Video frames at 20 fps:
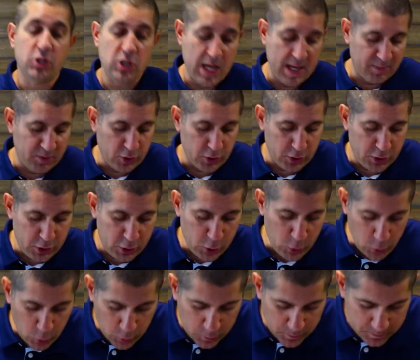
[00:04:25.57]
chapter
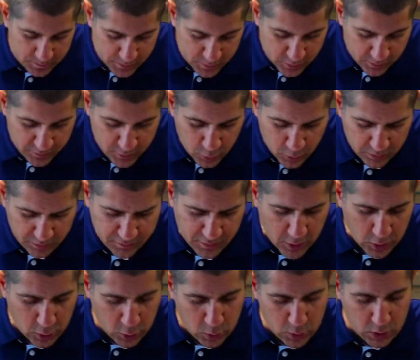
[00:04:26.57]
2. So if you would
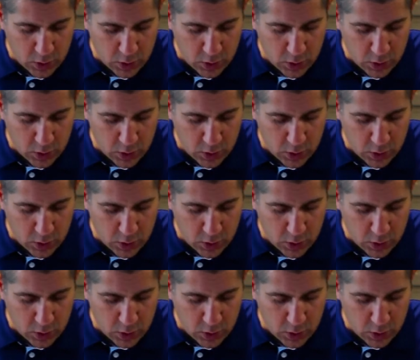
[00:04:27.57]
follow